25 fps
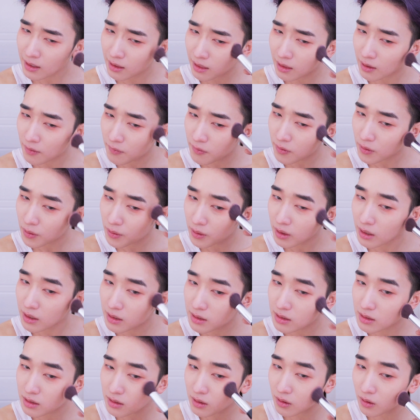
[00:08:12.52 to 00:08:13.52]
live through it,
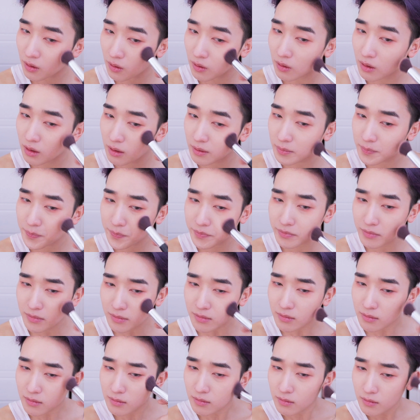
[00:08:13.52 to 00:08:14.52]
so
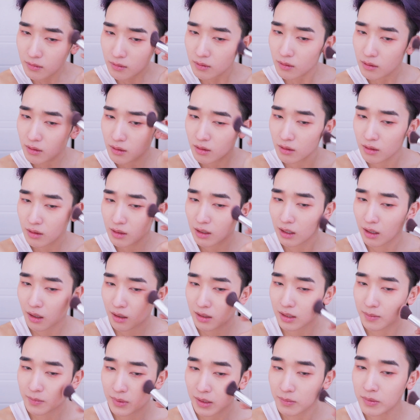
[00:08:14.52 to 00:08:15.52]

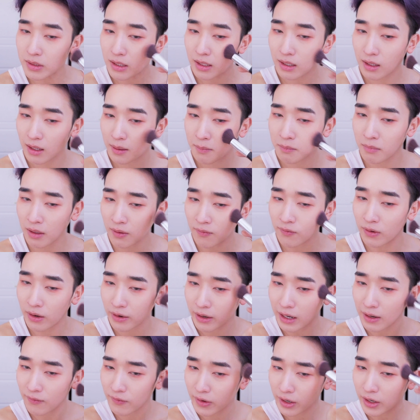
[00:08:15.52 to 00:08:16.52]
sometimes it can be
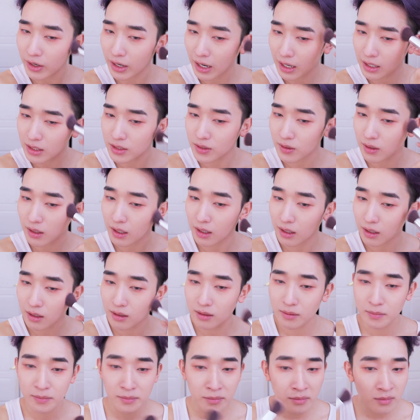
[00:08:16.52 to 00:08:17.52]
very isolating.
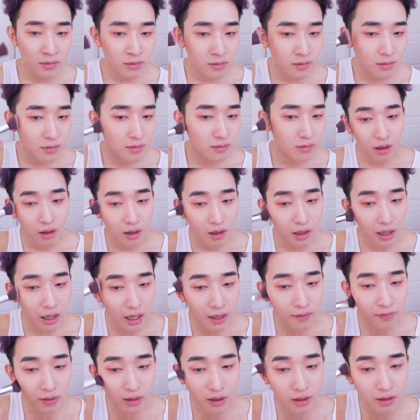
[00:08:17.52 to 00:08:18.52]

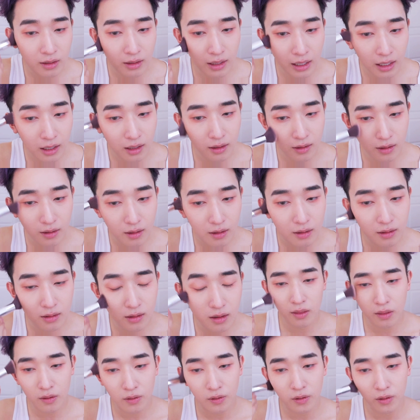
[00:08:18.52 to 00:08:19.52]
I've learned that
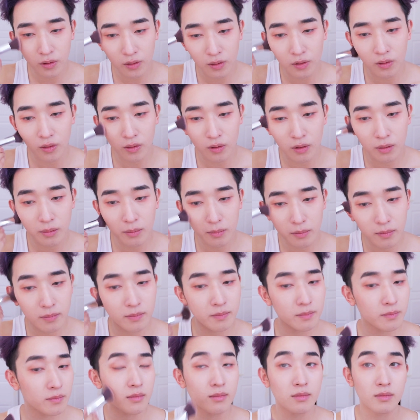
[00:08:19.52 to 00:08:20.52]
through
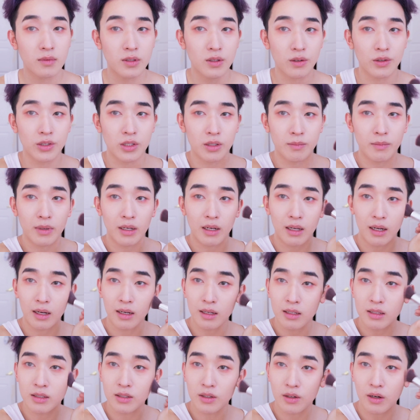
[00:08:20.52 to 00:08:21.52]
social media and
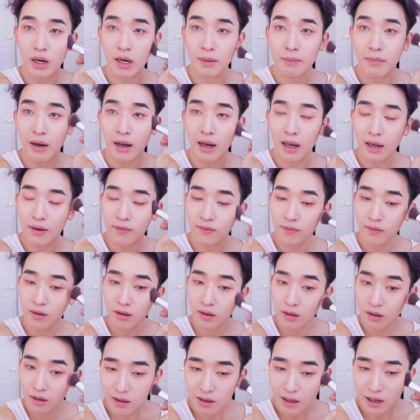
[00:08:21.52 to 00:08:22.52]
Instagram.
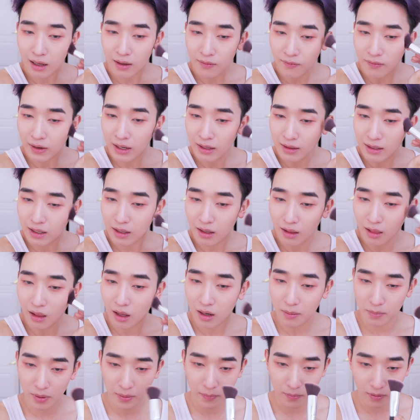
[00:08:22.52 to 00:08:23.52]
I find that a lot
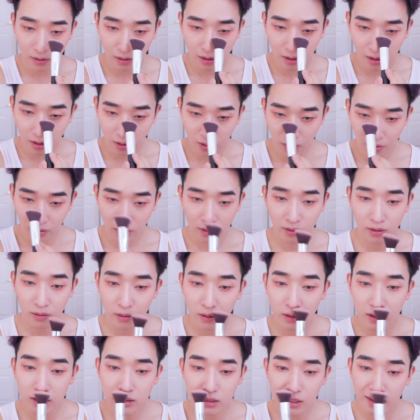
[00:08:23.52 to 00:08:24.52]
of people are going through
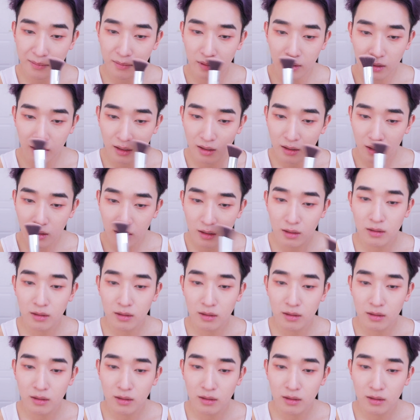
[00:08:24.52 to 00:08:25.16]
the same thing